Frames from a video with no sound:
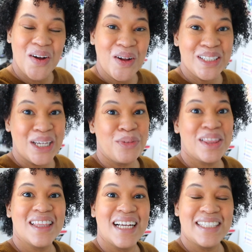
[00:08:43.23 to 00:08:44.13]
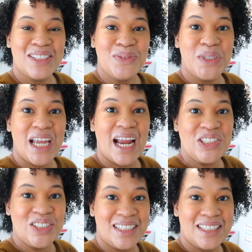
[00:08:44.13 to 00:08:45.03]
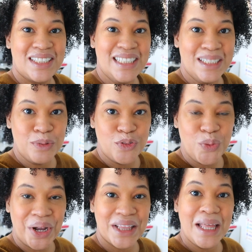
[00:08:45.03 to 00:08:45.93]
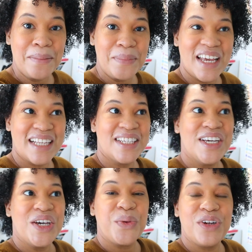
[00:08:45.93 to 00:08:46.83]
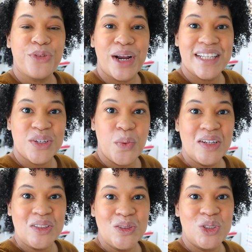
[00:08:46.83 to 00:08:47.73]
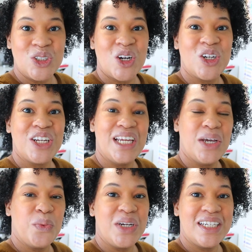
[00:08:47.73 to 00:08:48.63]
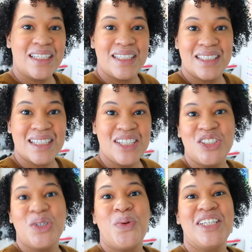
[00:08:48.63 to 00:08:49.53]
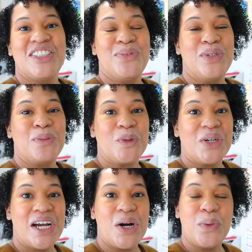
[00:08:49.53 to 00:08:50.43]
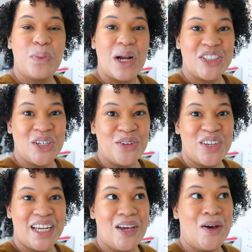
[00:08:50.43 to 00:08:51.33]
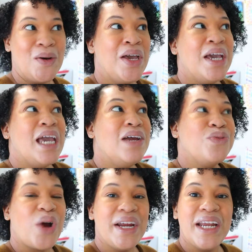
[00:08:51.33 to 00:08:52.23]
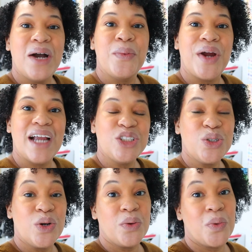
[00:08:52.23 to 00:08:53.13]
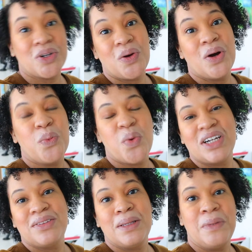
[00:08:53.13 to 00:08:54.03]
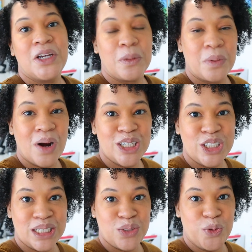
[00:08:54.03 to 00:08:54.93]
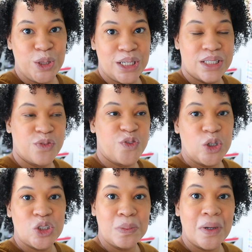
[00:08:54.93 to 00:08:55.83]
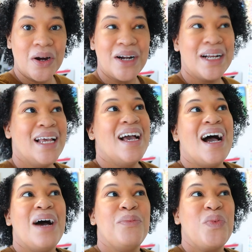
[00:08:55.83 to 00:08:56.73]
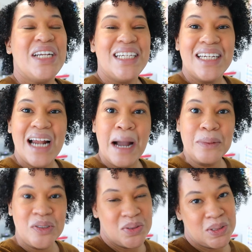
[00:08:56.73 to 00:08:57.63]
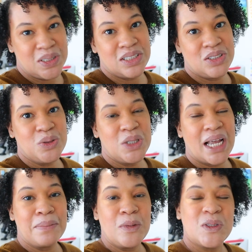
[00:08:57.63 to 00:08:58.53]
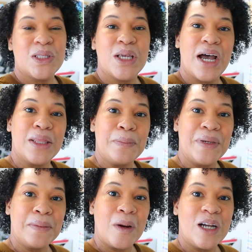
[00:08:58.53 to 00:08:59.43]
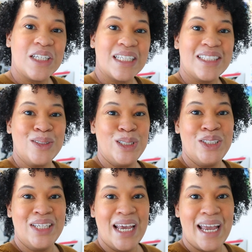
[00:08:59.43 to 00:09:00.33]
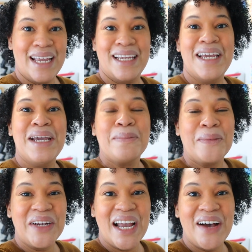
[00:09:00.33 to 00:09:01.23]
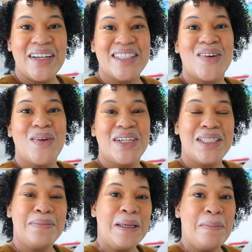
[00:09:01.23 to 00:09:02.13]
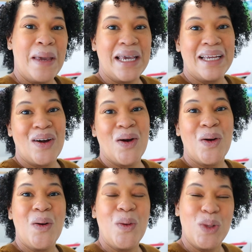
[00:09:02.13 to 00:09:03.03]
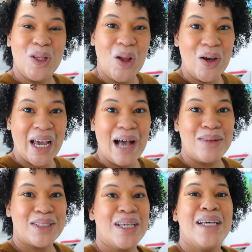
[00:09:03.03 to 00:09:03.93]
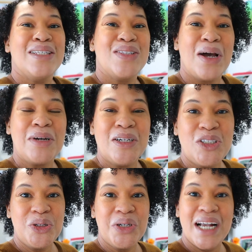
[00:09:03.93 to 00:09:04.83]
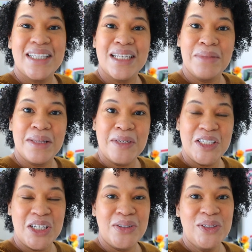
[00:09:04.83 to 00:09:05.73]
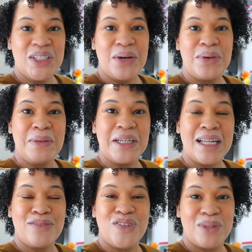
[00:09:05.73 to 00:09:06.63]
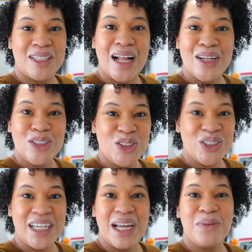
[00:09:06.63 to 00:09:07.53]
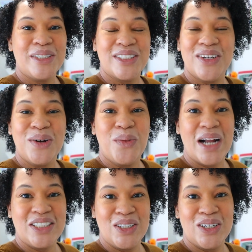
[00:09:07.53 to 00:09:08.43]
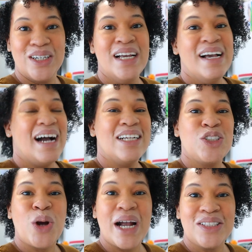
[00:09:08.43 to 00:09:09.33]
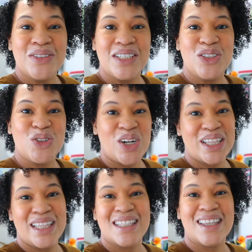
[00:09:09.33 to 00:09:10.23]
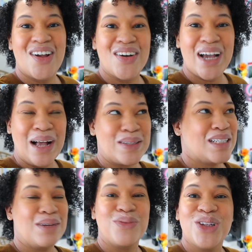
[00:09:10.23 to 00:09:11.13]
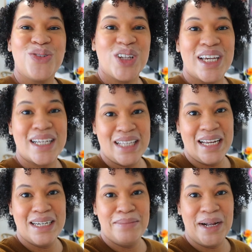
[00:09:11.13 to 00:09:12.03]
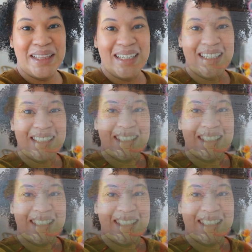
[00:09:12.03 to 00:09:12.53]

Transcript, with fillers: all done with the lesson. We actually listened to Before Columbus. We read Squanto's Journey and we did the discussion question with Brielle. We watched our video. And right now, we're actually going to work on one of the bigger projects for this first part. Um, we didn't get an opportunity to do like most of the other big projects. So today, Brielle is going to be making her own longhouse. So I'm going you guys some of the materials that we picked up from the Dollar Tree and we're just going to watch her uh, try to construct this longhouse. And I'm really, really excited excited about this.